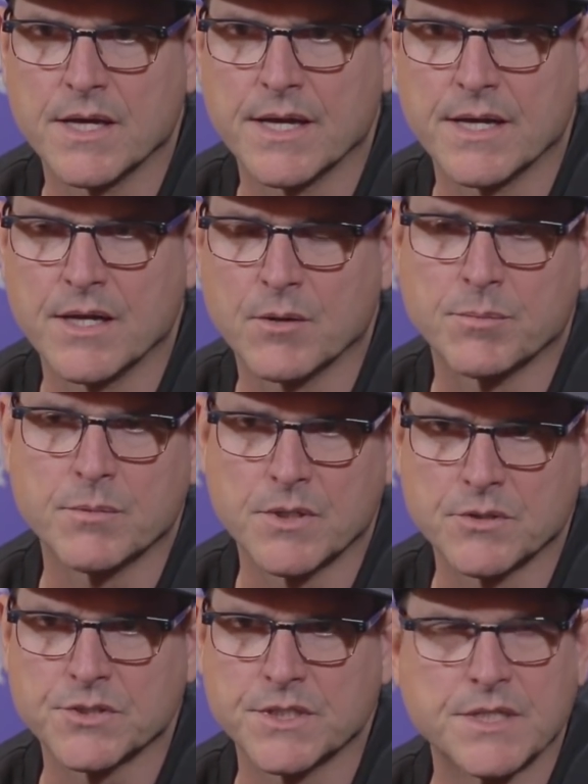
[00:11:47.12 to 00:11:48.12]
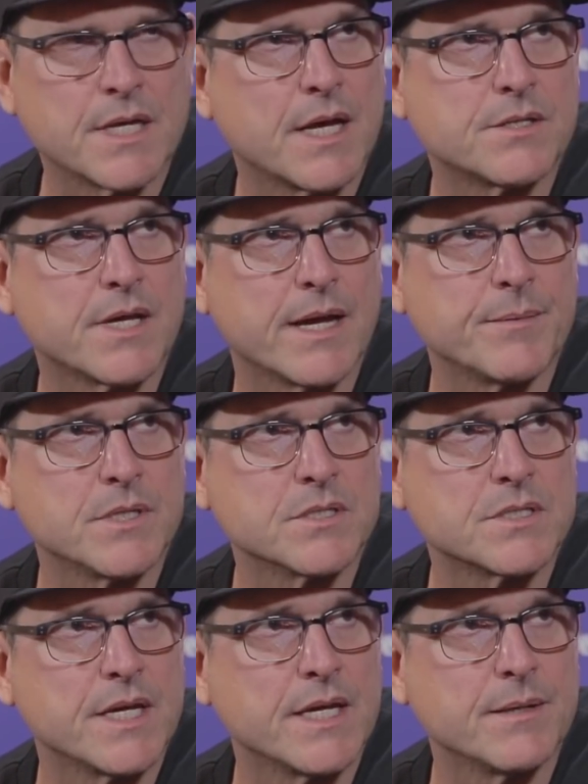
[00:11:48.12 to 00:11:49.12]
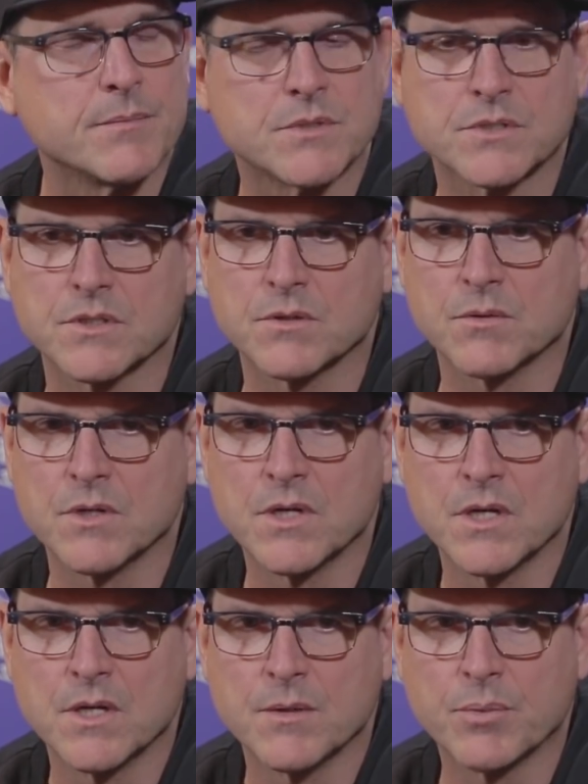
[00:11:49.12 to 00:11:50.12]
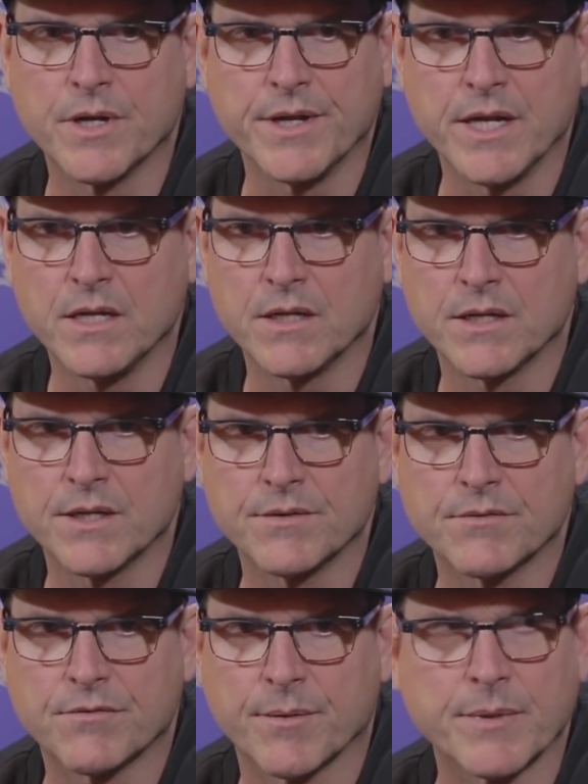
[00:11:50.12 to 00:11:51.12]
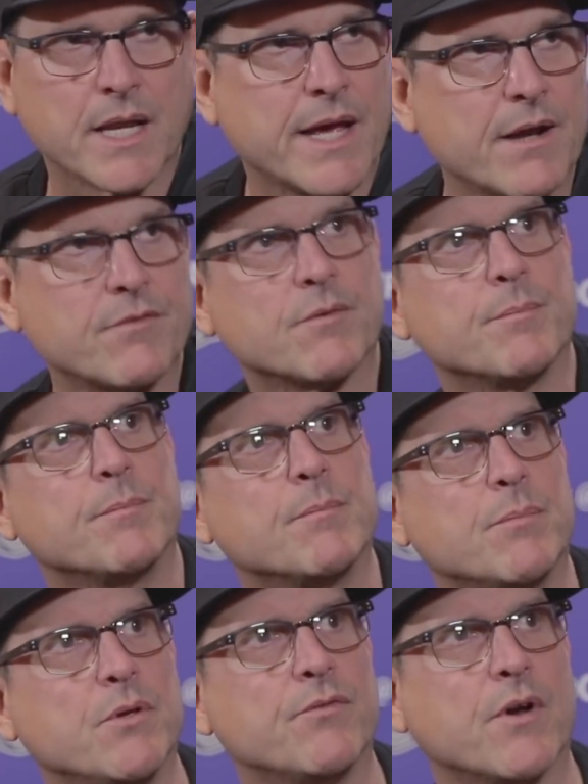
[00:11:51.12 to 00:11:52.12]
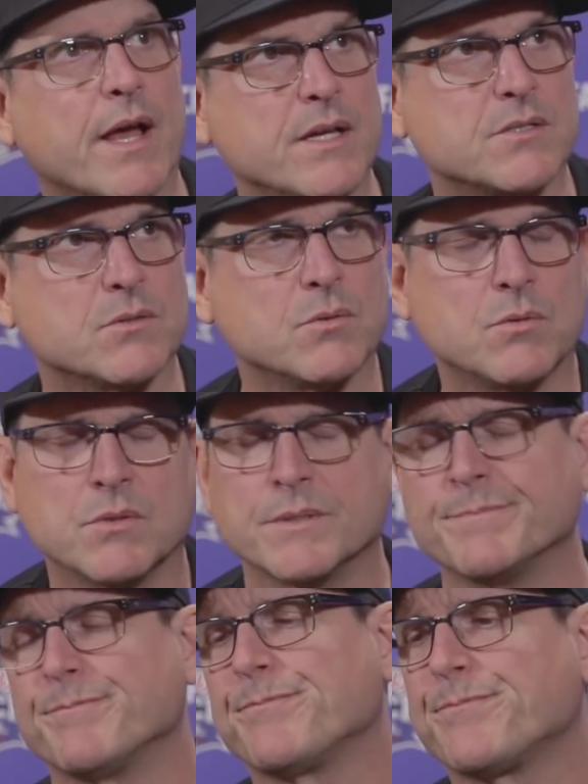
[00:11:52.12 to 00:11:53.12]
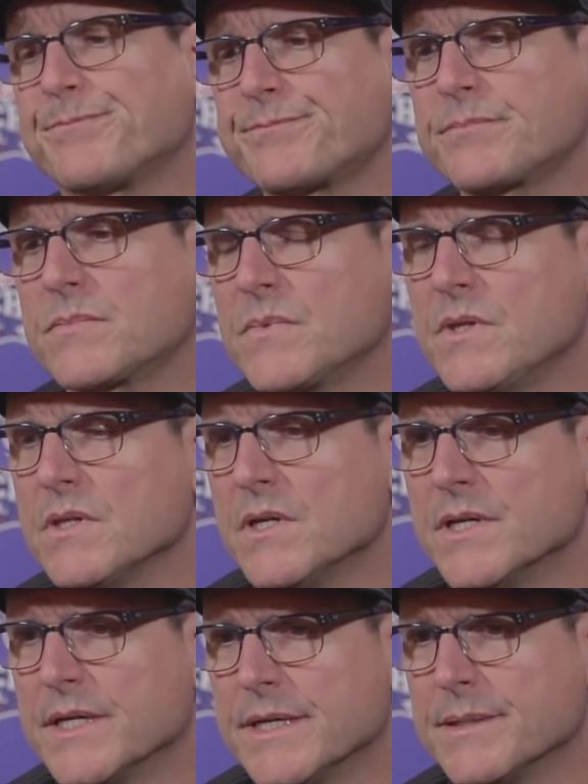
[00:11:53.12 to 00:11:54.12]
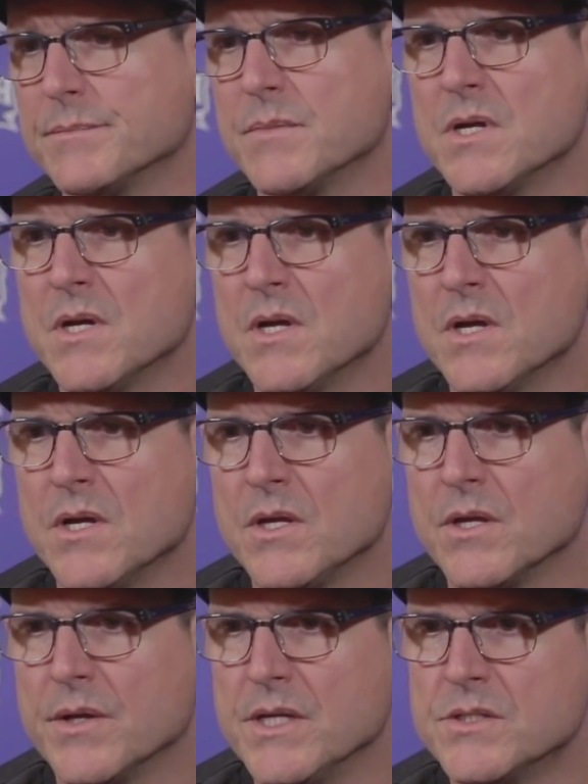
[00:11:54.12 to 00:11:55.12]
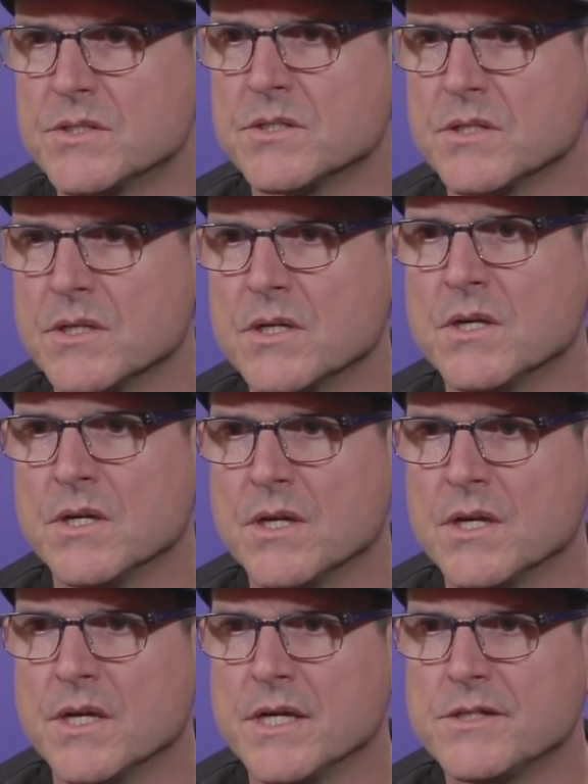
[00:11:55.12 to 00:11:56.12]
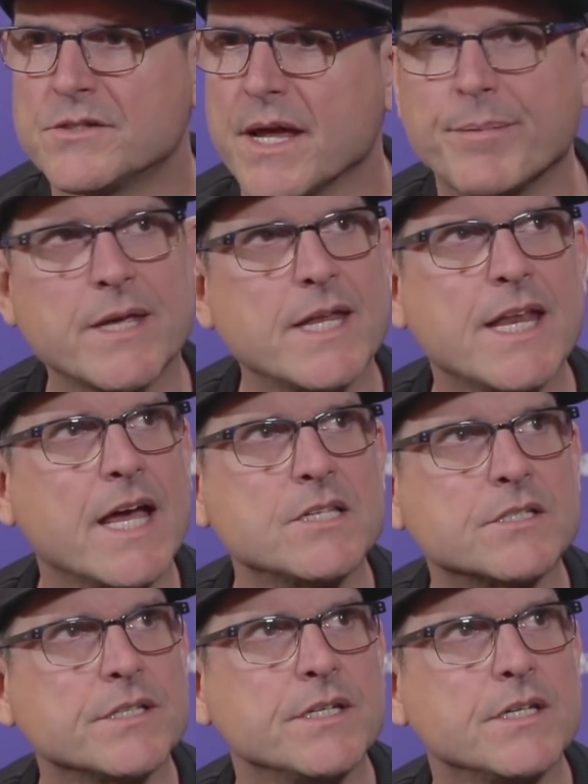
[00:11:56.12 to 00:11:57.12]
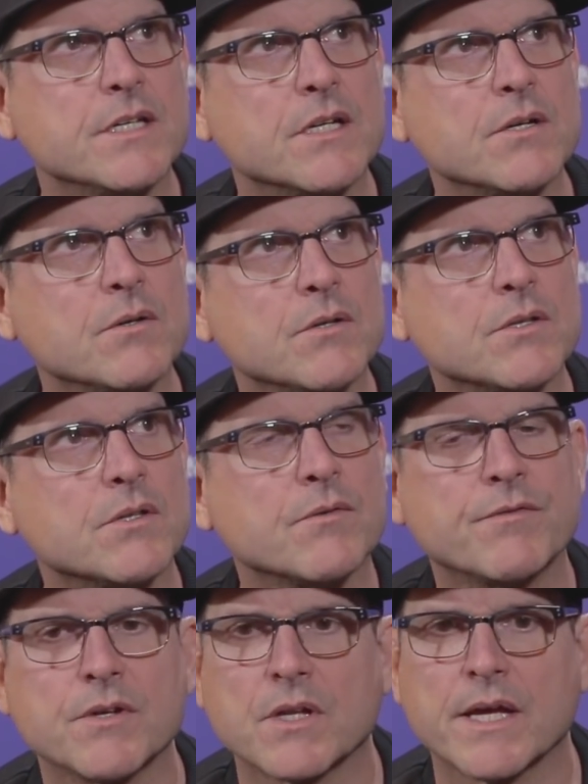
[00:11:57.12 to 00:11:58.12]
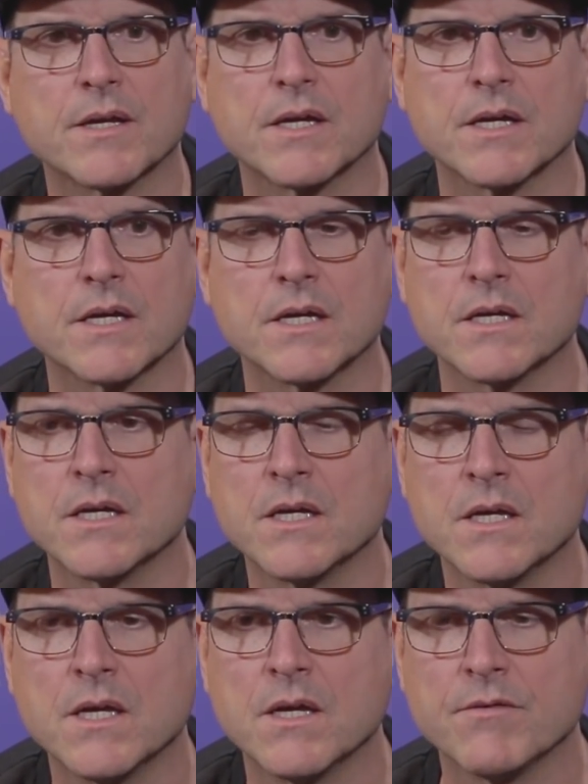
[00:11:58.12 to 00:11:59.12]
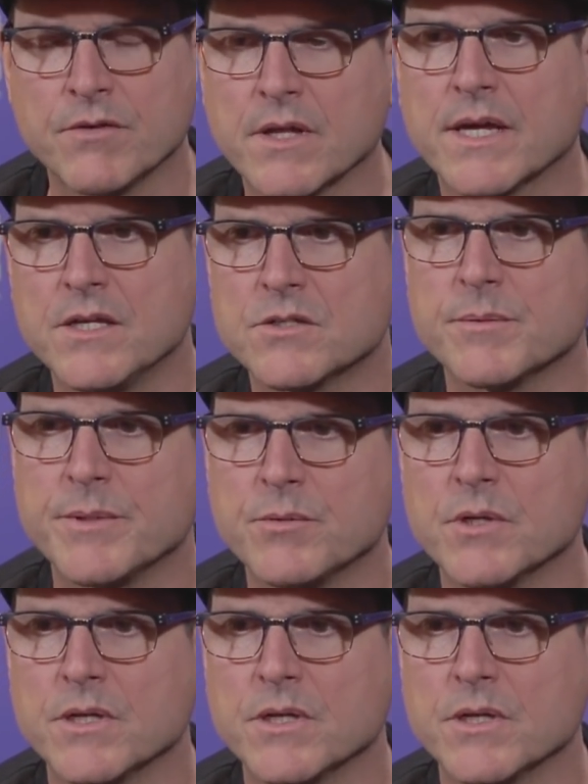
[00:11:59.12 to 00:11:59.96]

and he'll he'll see time in this game. So pretty neat from Atlanta, from Buford High School, and um, you know, he's he's stepping in nicely. You know, don't feel like uh, feel like he's going to be a